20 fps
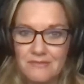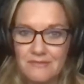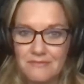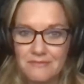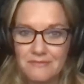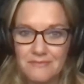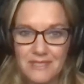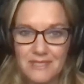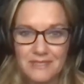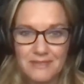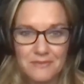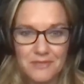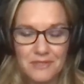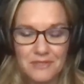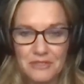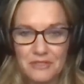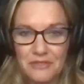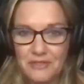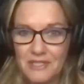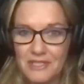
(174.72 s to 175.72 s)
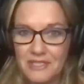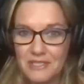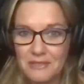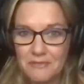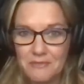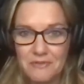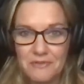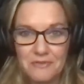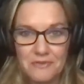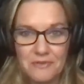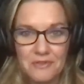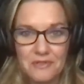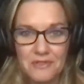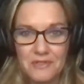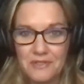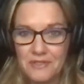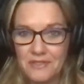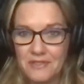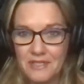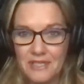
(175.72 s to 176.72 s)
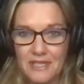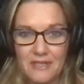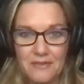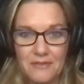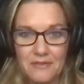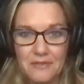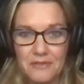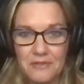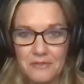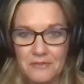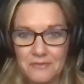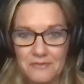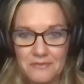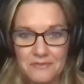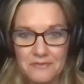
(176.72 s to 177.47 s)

might as well do this before, I don't know,